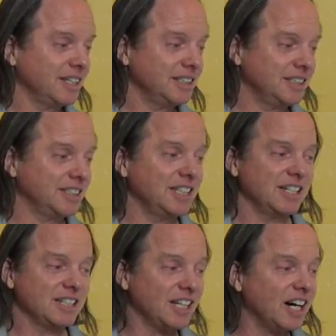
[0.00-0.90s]
You see,
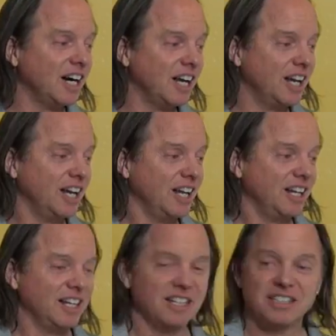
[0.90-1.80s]
La.
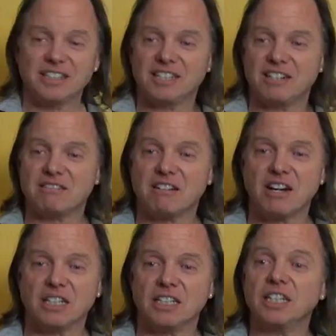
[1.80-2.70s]
So
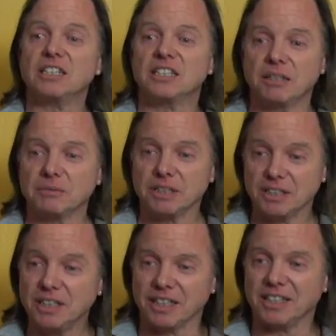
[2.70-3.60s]
Lil Gems is
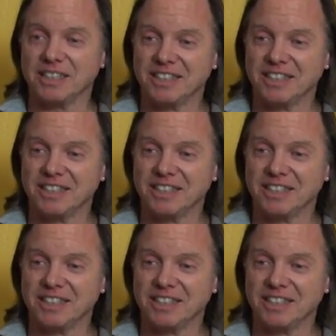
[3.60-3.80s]
here.